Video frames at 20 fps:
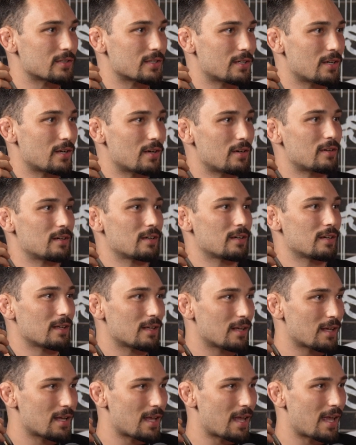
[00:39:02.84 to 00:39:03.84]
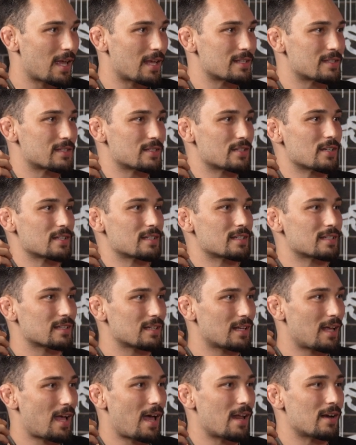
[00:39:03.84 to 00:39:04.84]
And it's just,
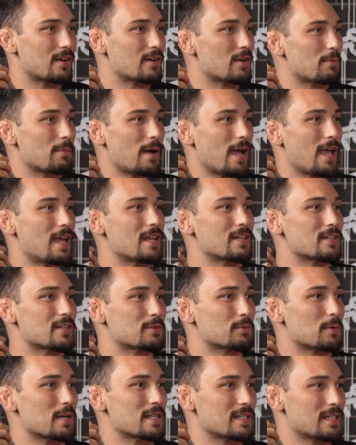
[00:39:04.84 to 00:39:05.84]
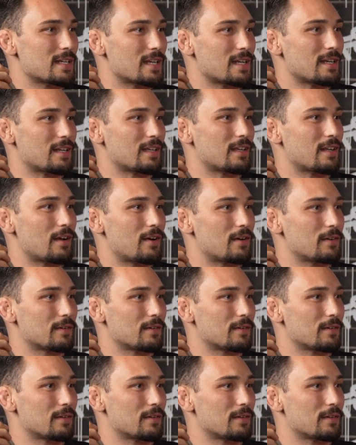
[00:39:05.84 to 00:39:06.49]
I don't know. My head just wasn't in it,